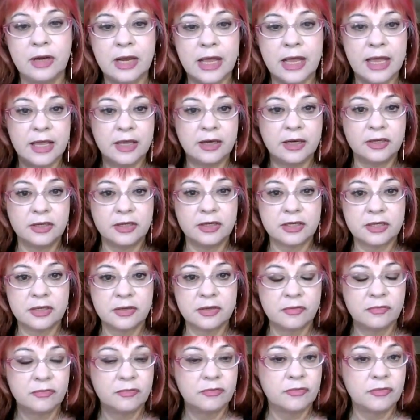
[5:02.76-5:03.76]
and
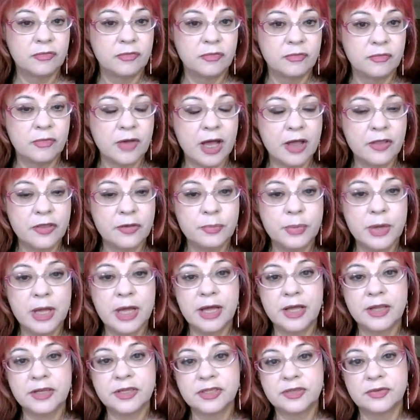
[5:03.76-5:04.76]
other
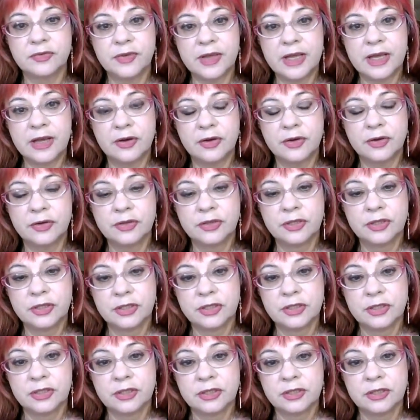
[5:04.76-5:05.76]
parts of our
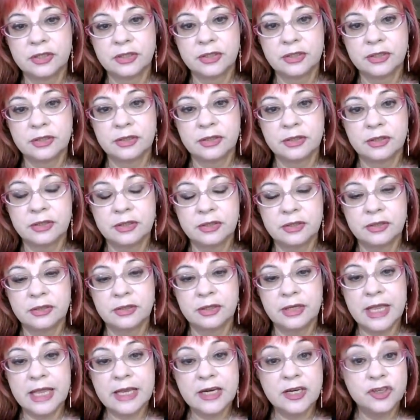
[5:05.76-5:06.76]

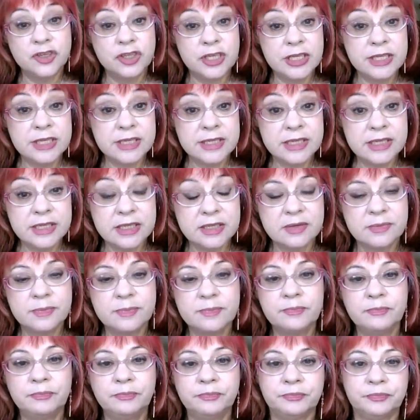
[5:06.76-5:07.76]
energy
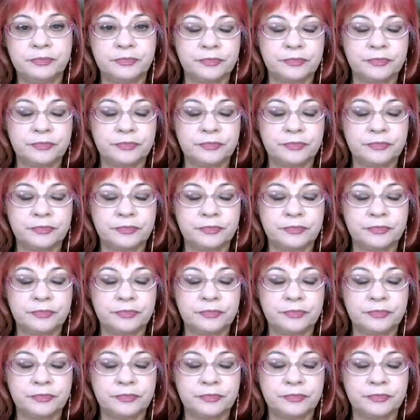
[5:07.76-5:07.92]
system,